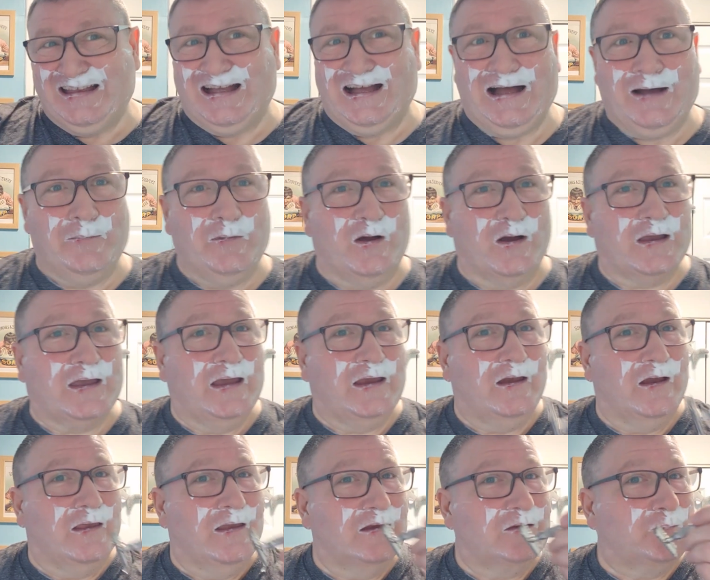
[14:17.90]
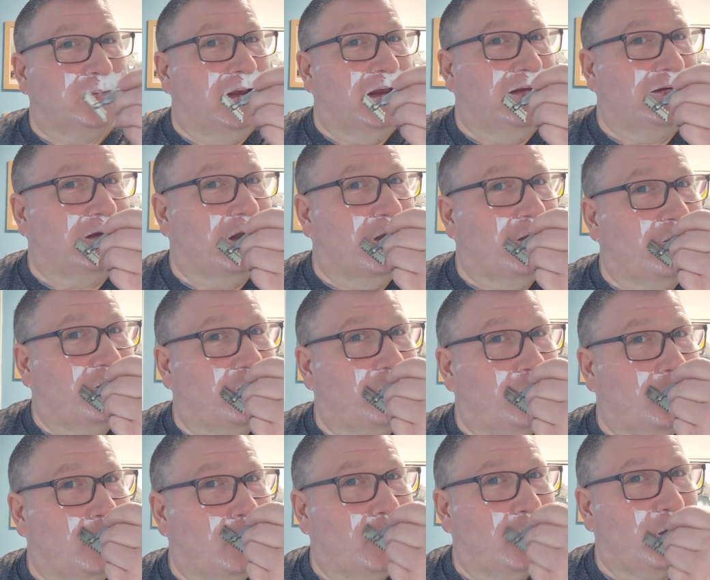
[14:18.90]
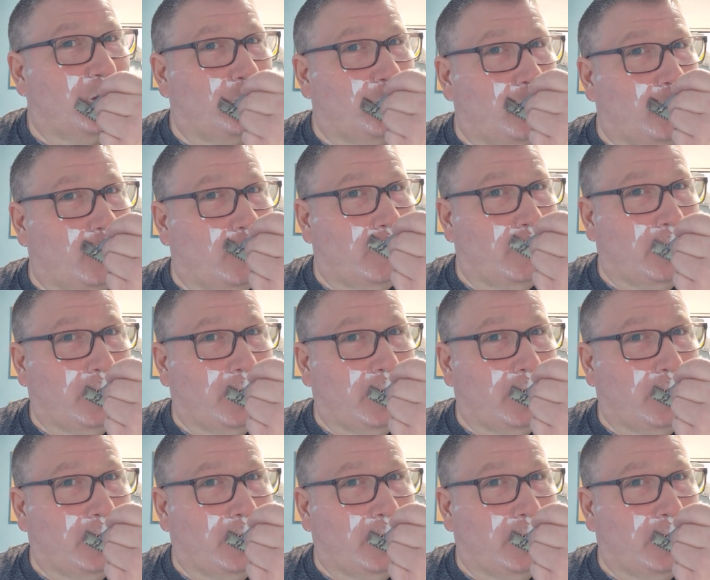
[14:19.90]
I'm not keen on this blade, guys. I'm not.